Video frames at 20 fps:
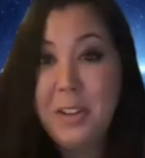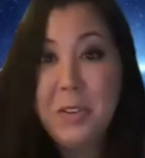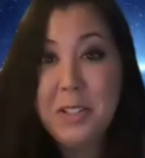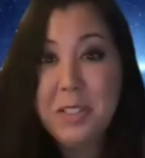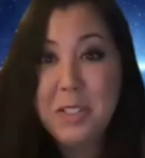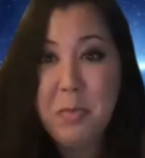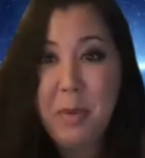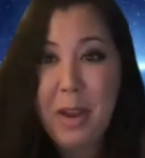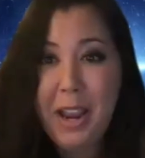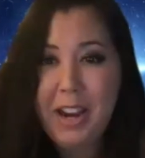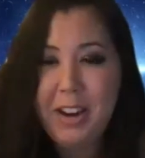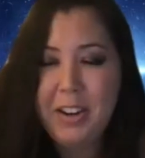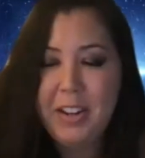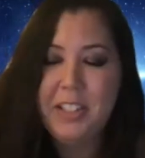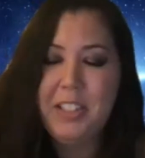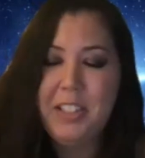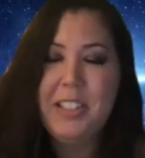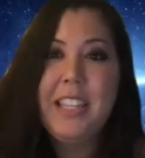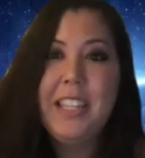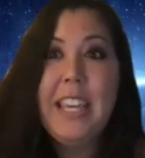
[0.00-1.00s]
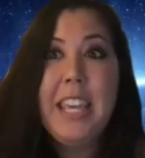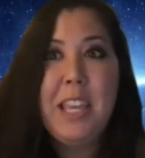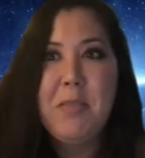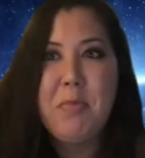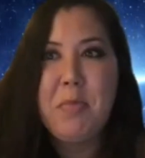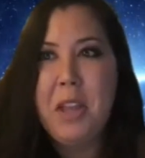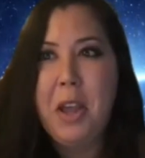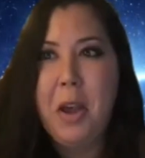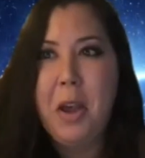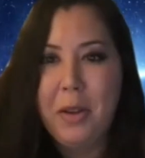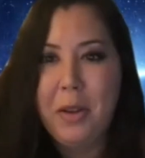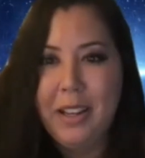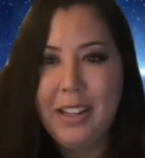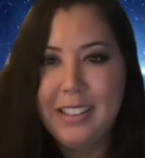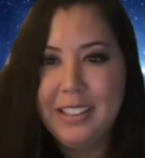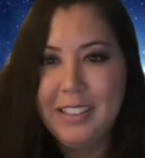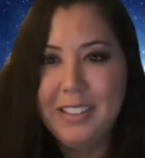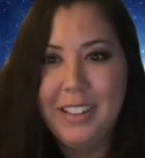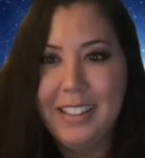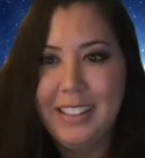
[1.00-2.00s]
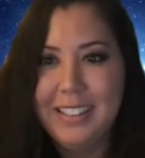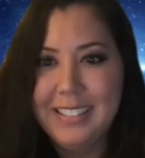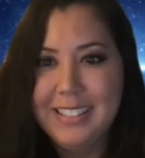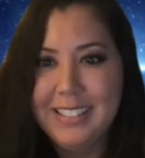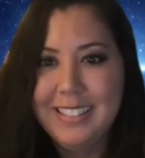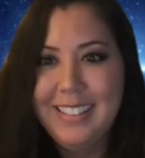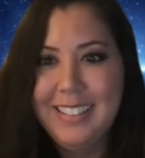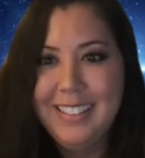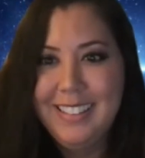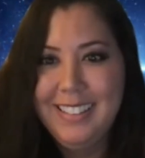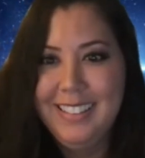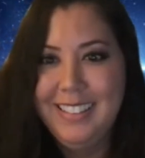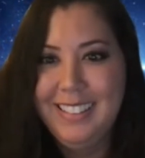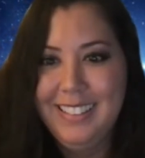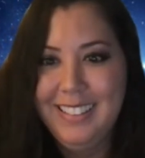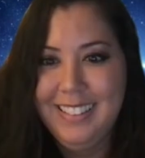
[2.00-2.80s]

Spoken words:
inspiring. Just keep going, right?